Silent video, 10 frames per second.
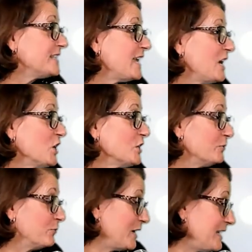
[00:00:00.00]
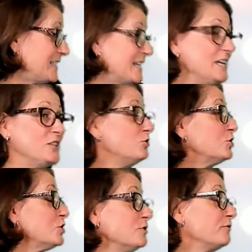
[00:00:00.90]
there, right? You
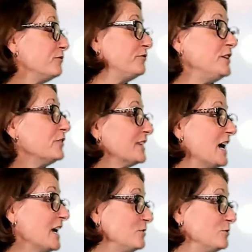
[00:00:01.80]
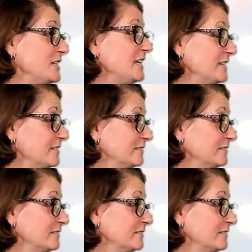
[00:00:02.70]
shouldn't feel the IUD.